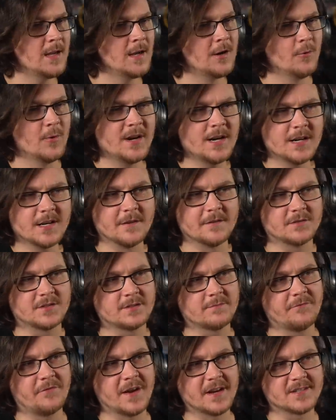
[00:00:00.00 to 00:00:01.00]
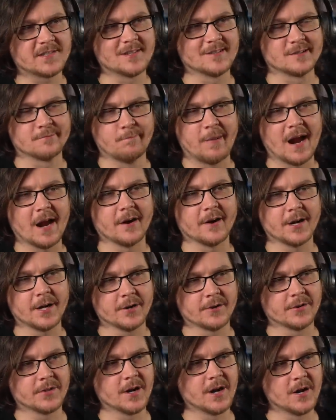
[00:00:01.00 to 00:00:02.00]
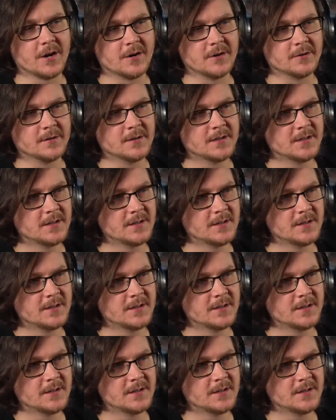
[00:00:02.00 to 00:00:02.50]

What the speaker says: We need to fix this barrier, though.